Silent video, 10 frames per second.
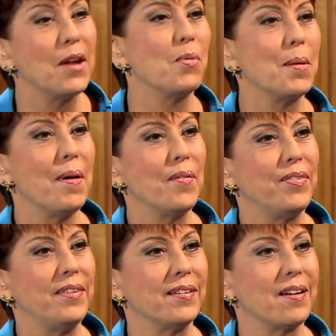and what about
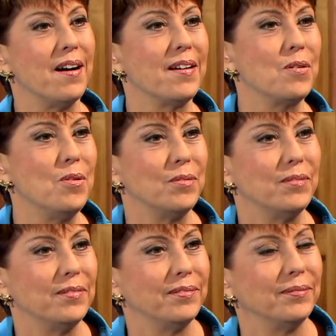the kahako?
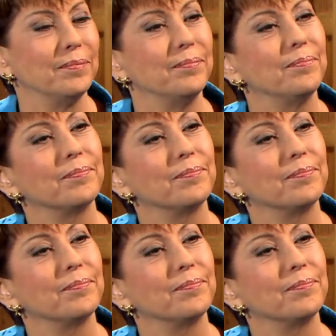It's not